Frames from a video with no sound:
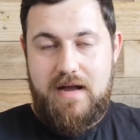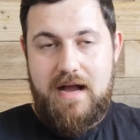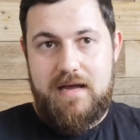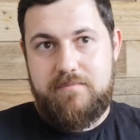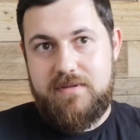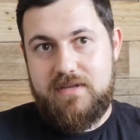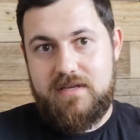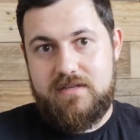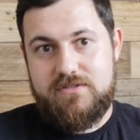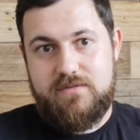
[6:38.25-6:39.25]
I'd be
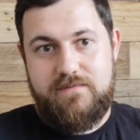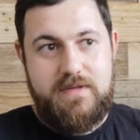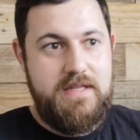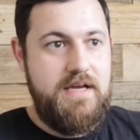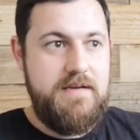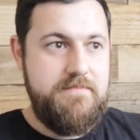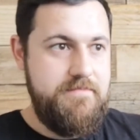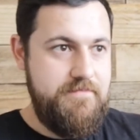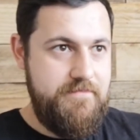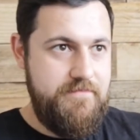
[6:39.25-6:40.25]
thinking something like
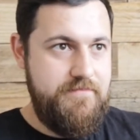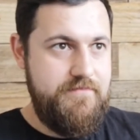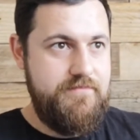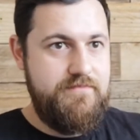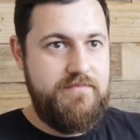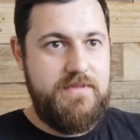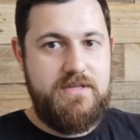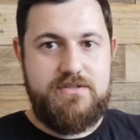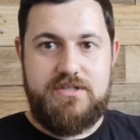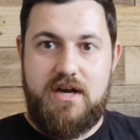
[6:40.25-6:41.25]

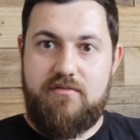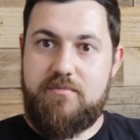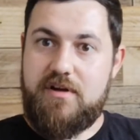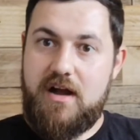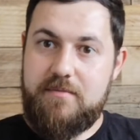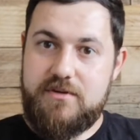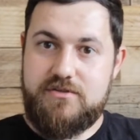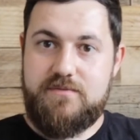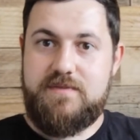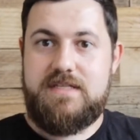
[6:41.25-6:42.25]
Star of Pramen or
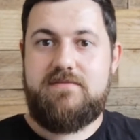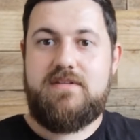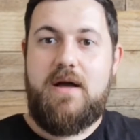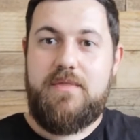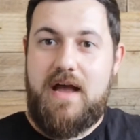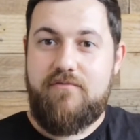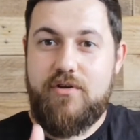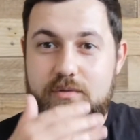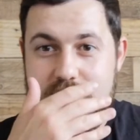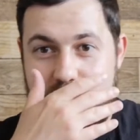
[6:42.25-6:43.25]
something down that
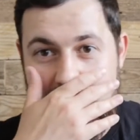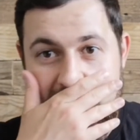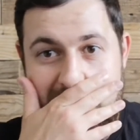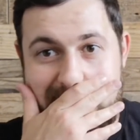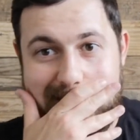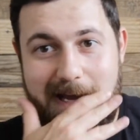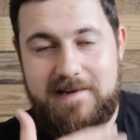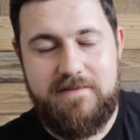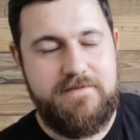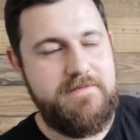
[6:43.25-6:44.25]
route is where I was
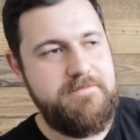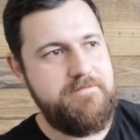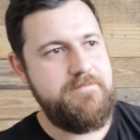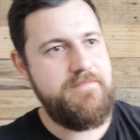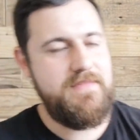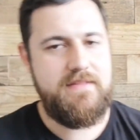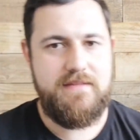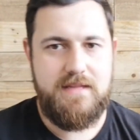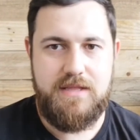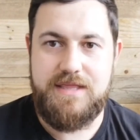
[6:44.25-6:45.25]
kind of
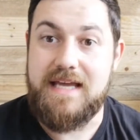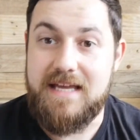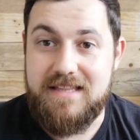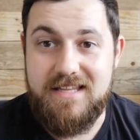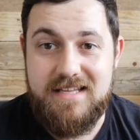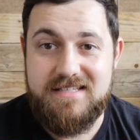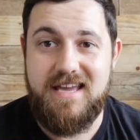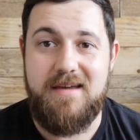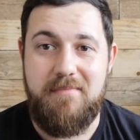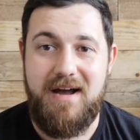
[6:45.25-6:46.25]
thinking that this
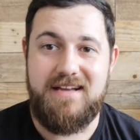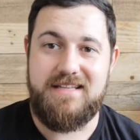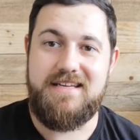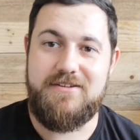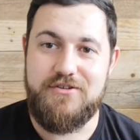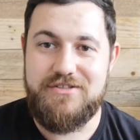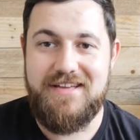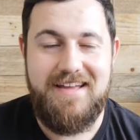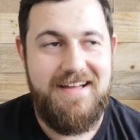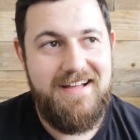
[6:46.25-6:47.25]
kit might lead us.
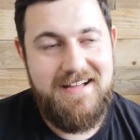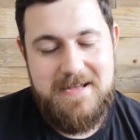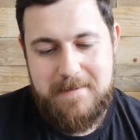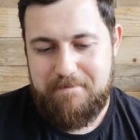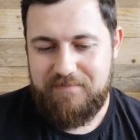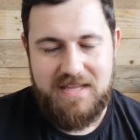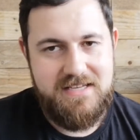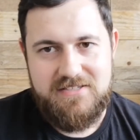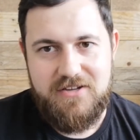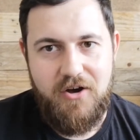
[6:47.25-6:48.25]

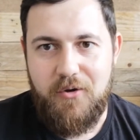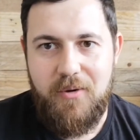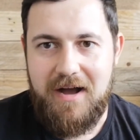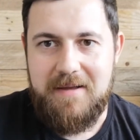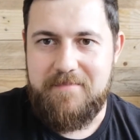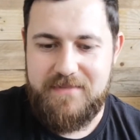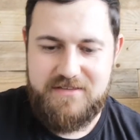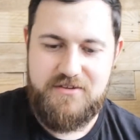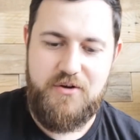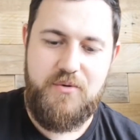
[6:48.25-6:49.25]
It's not quite
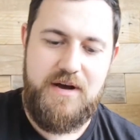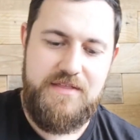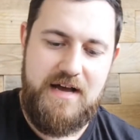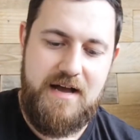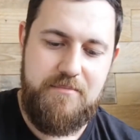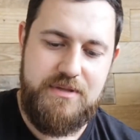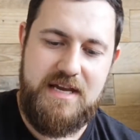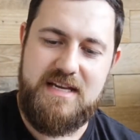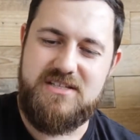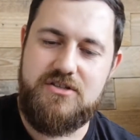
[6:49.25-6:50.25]
that, but
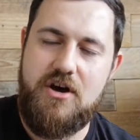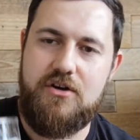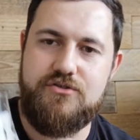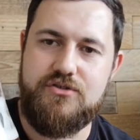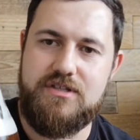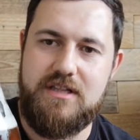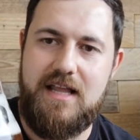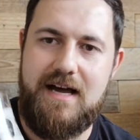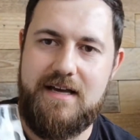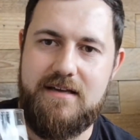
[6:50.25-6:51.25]
then it's not just a
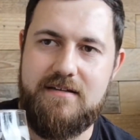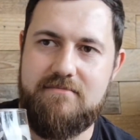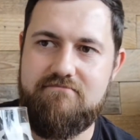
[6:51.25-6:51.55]
light,